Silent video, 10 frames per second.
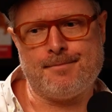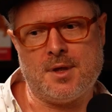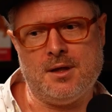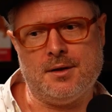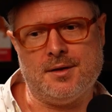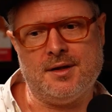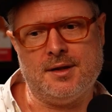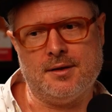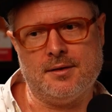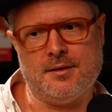yeah, I
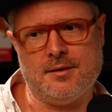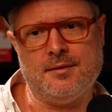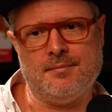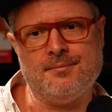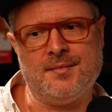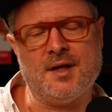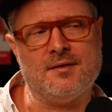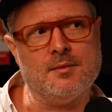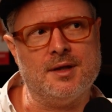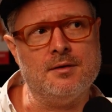think that's
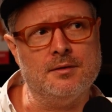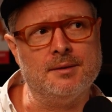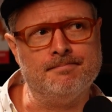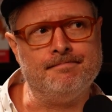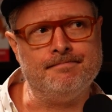the way to do it.